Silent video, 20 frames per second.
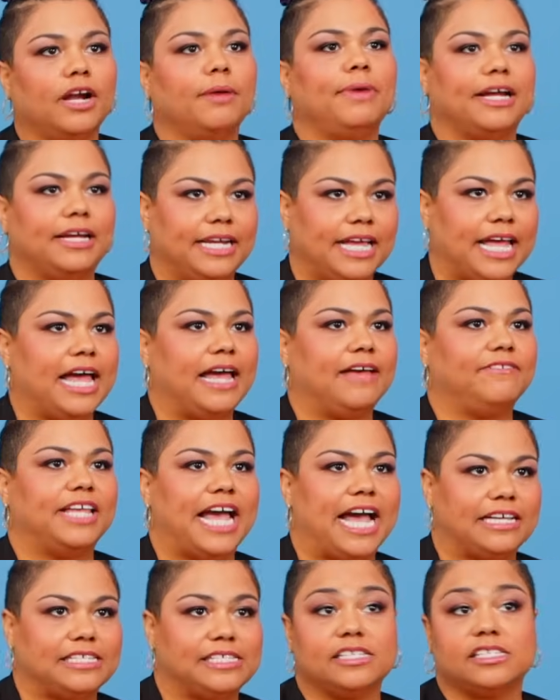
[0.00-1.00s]
am I going to have the
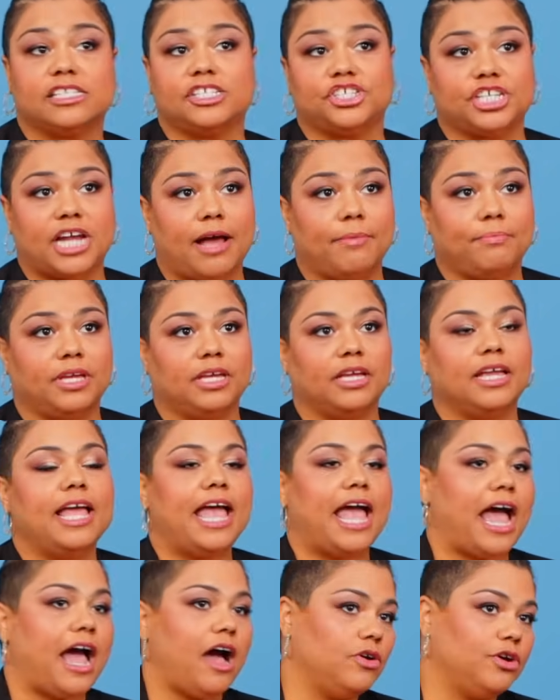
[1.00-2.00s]
access to shopping?
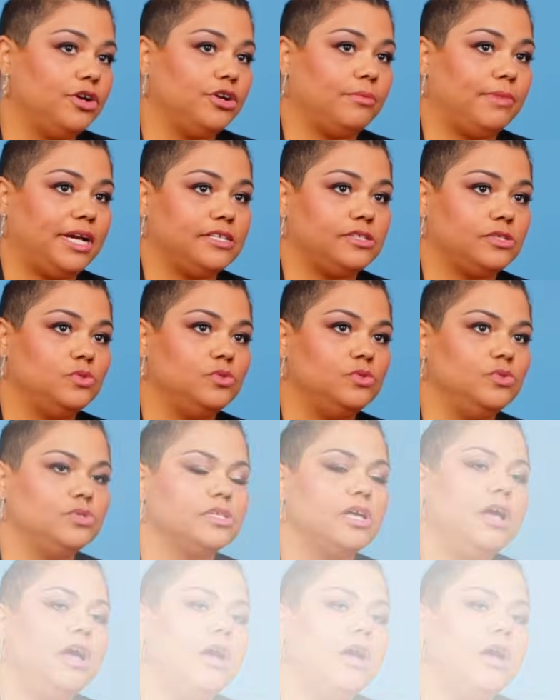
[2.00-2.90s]
How good are my schools?